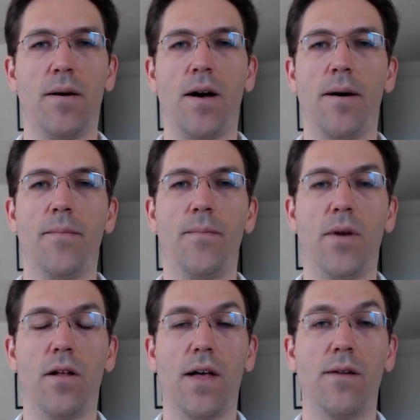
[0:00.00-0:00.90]

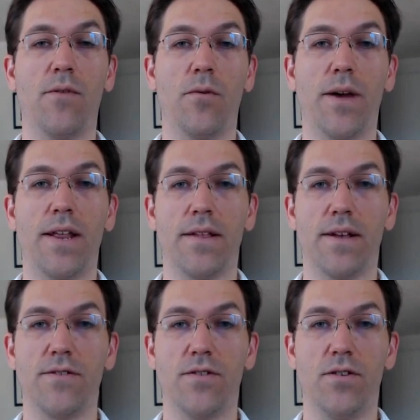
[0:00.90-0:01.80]
But a lot of what awakening
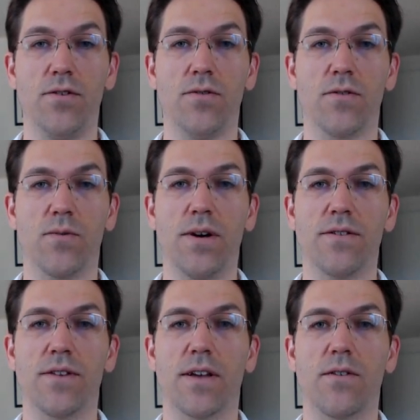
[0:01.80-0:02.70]
does too, as well,
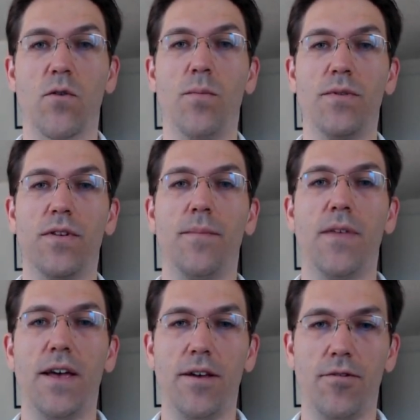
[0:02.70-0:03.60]
is it opens up
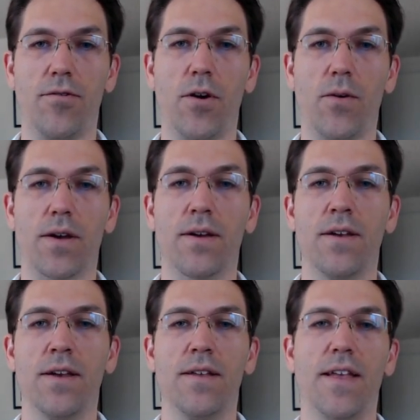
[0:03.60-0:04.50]
that inner knowing.
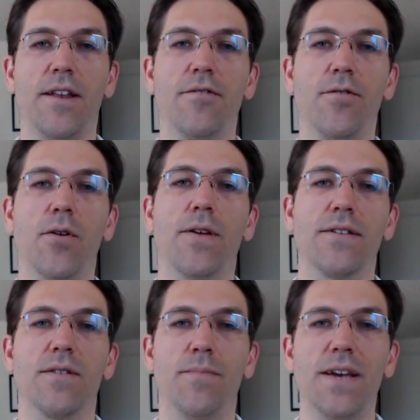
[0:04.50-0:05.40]
That inner knowing
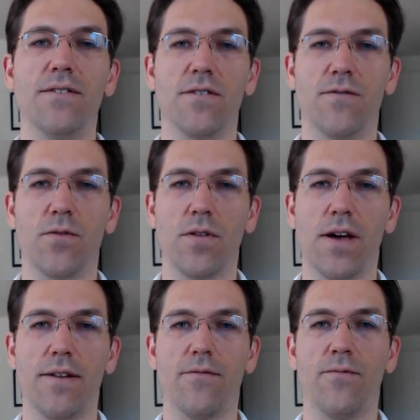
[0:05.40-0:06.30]
is the basis for a
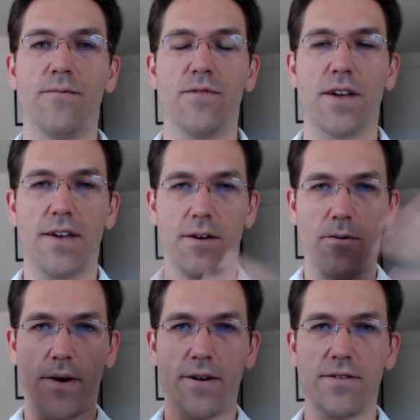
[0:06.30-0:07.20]
lot of psychic
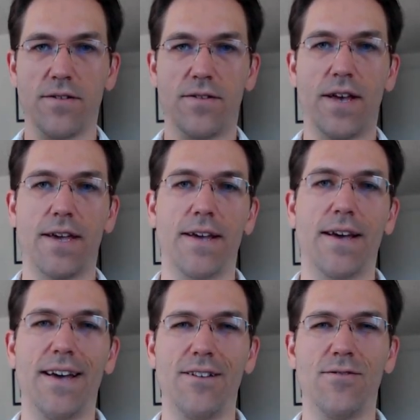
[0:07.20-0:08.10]
awareness. And psychic
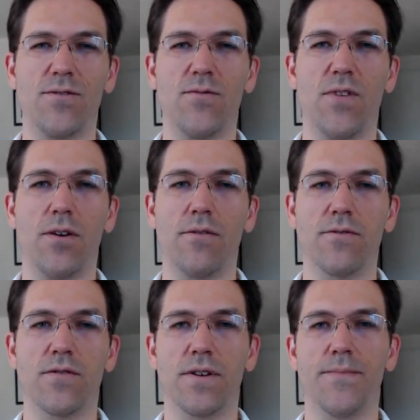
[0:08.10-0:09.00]
I use very
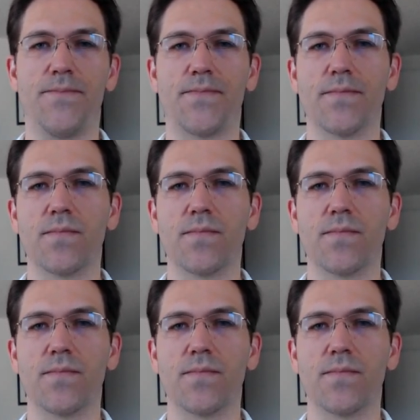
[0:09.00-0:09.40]
loosely